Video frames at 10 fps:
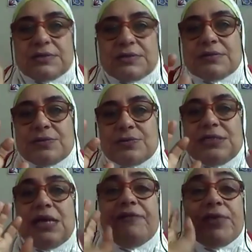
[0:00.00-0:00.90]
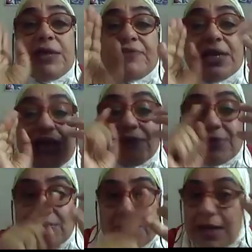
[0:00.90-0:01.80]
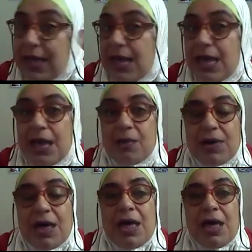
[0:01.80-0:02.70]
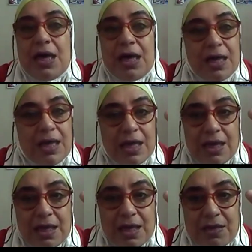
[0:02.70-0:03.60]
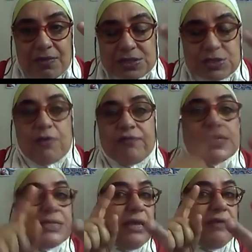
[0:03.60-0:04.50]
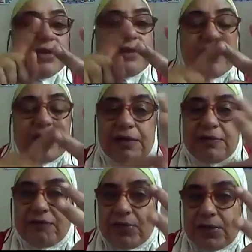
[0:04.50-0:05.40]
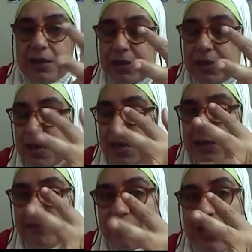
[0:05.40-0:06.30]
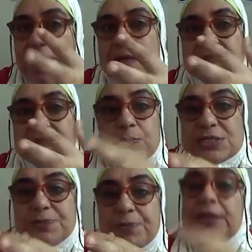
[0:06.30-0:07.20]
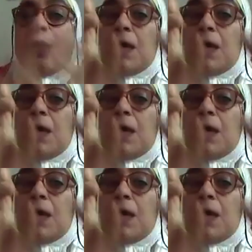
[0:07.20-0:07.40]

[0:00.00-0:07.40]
daro, even if I give it barakhawa, the softness, even if I give it the ham, the whispering,